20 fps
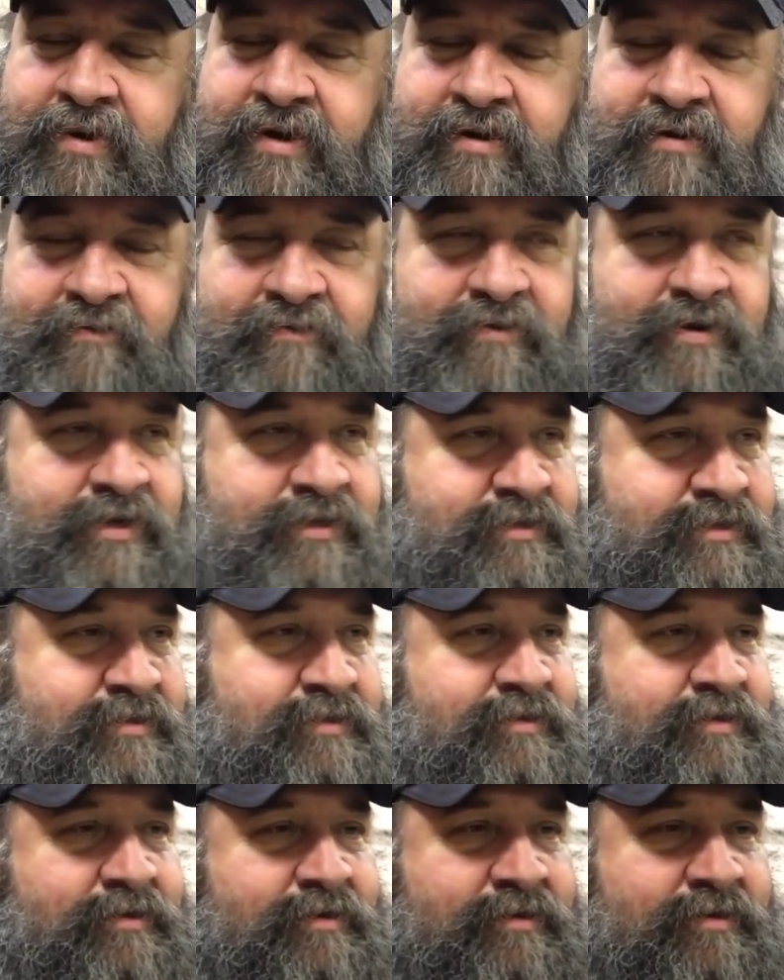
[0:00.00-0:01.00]

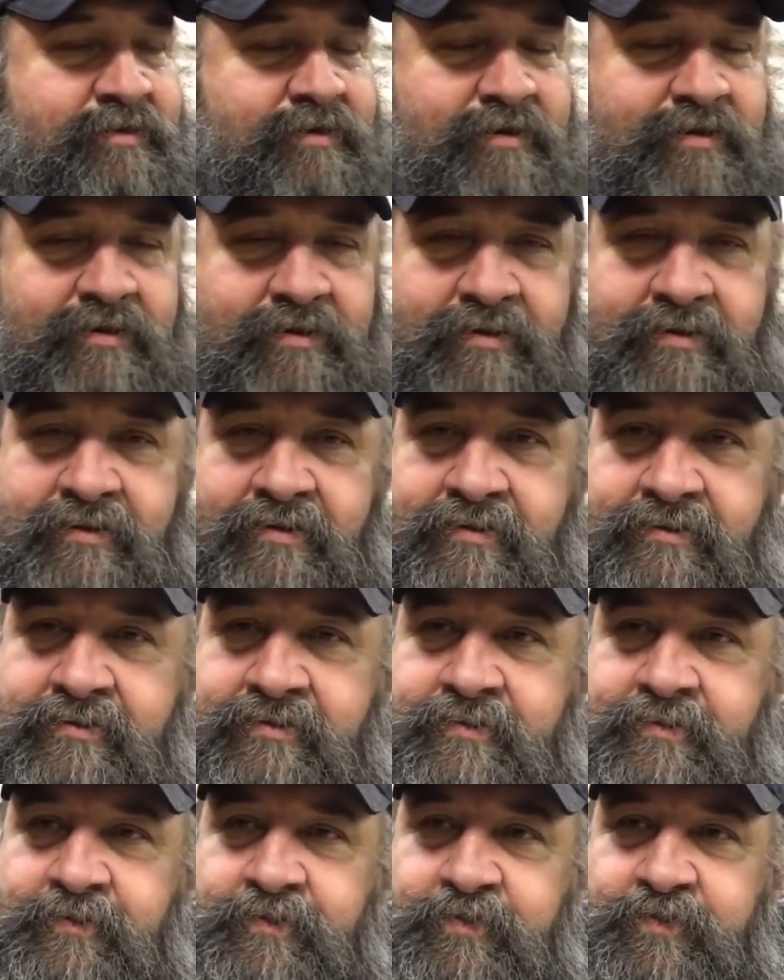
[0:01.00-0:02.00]
paraphrasing here. Uh,
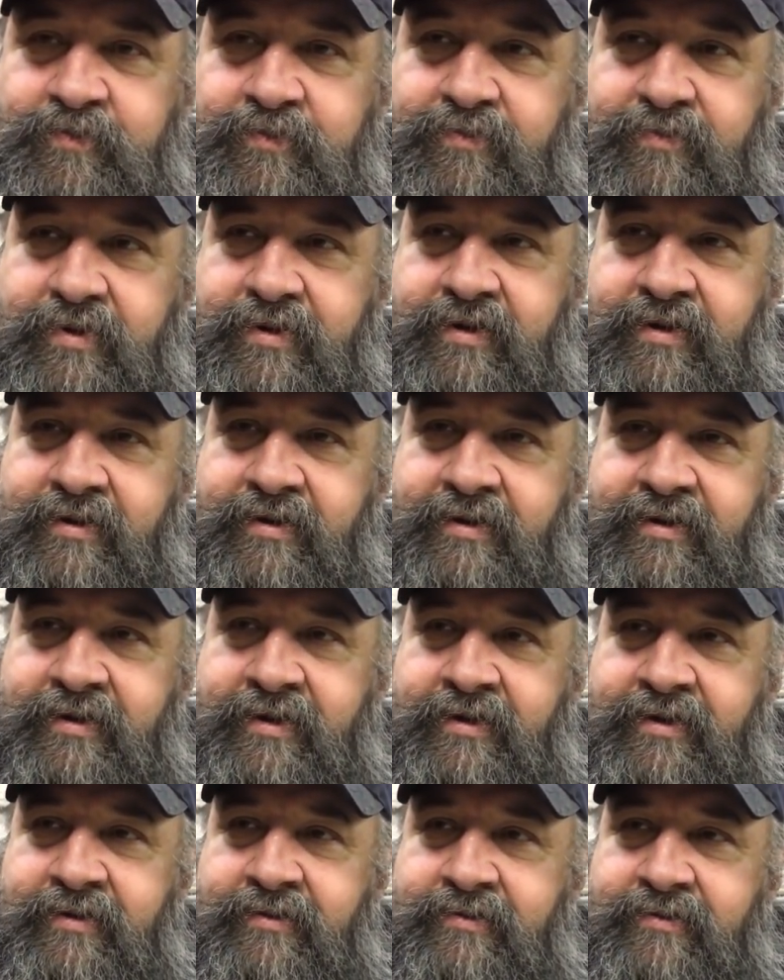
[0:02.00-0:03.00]
but
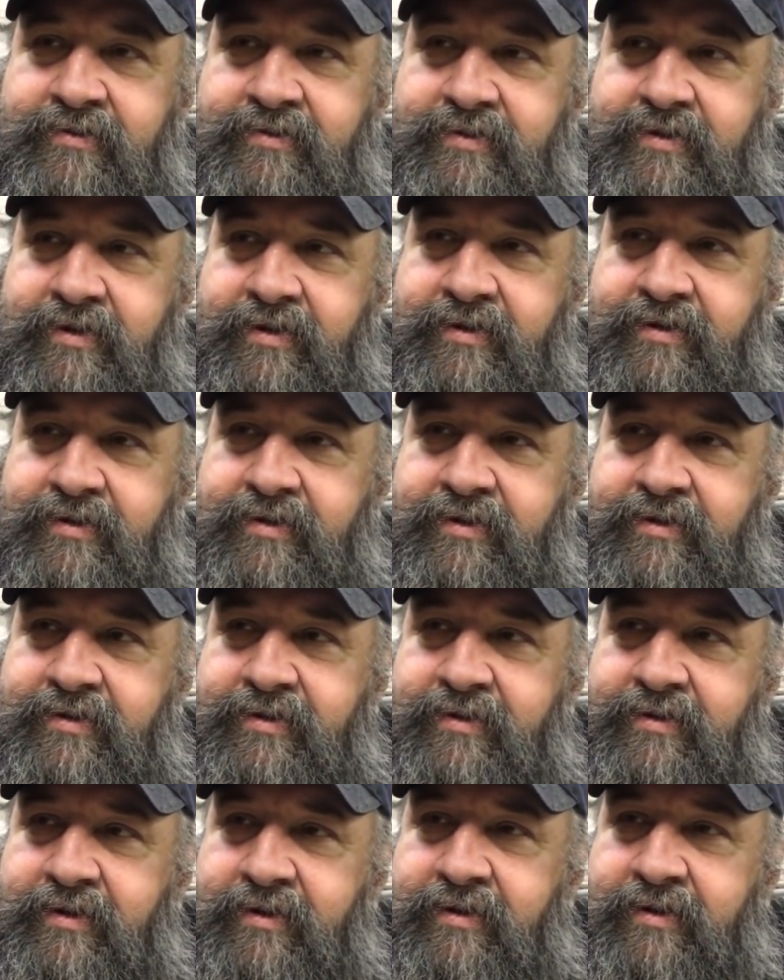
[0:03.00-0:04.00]
he said that
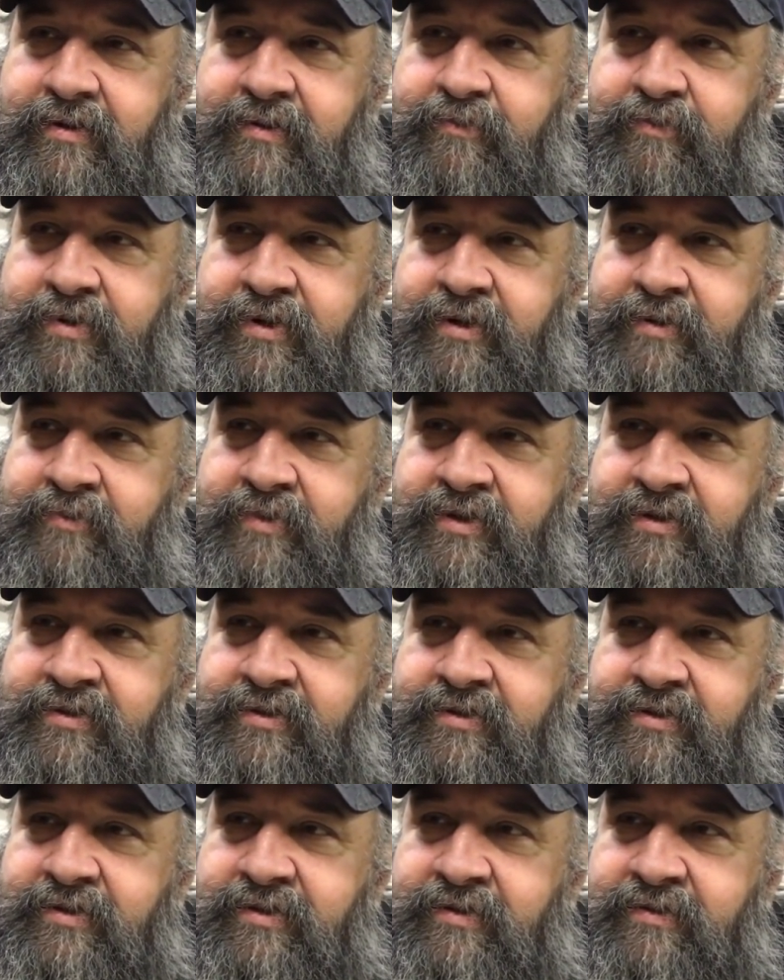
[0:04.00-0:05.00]
uh, pretty
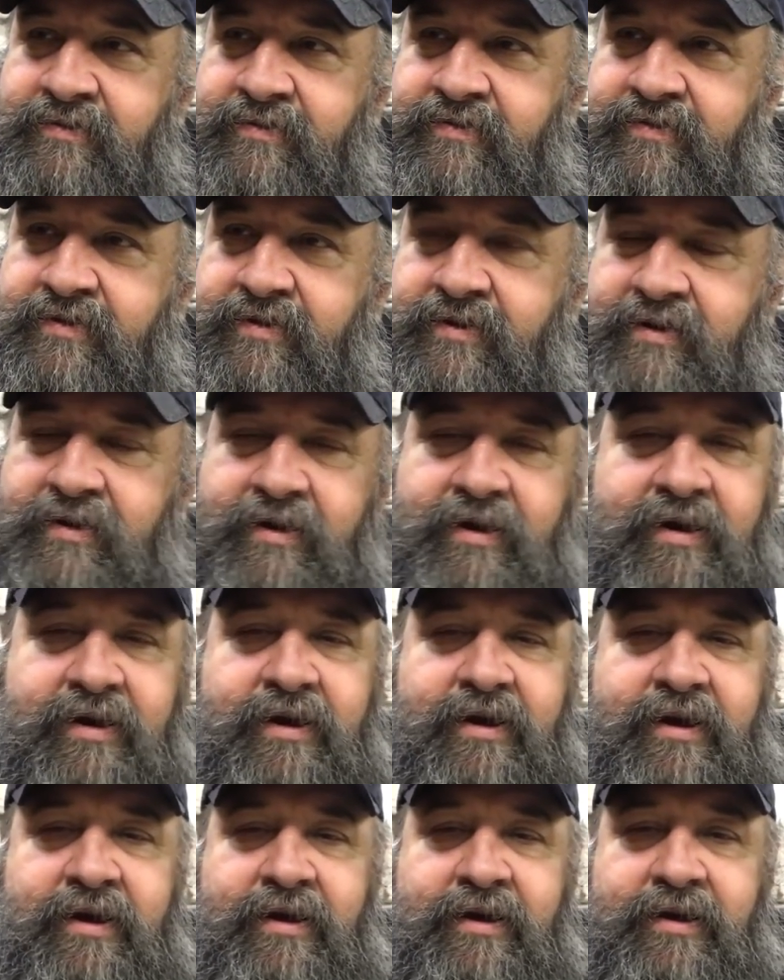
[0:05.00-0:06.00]
much if
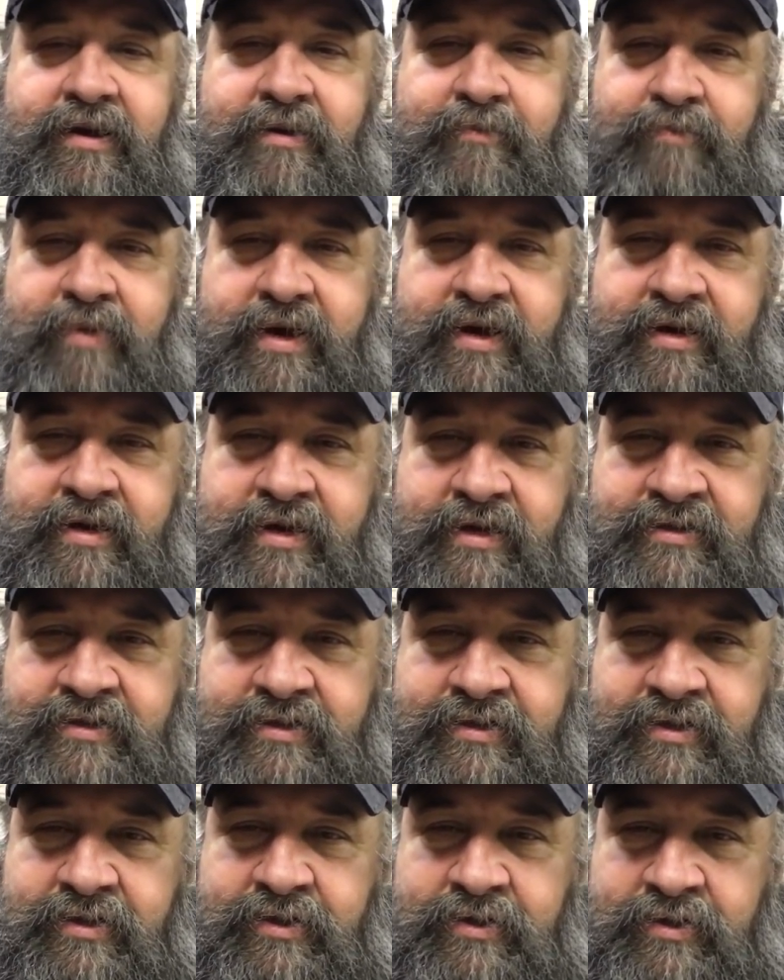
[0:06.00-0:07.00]
you didn't pay
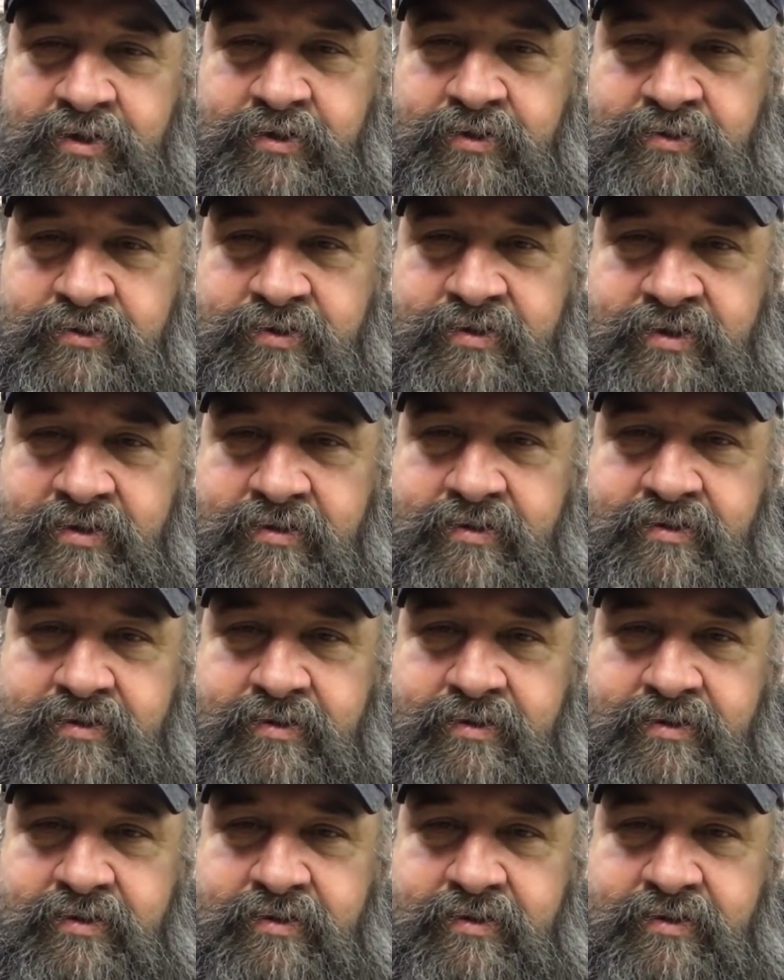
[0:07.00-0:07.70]
attention to the news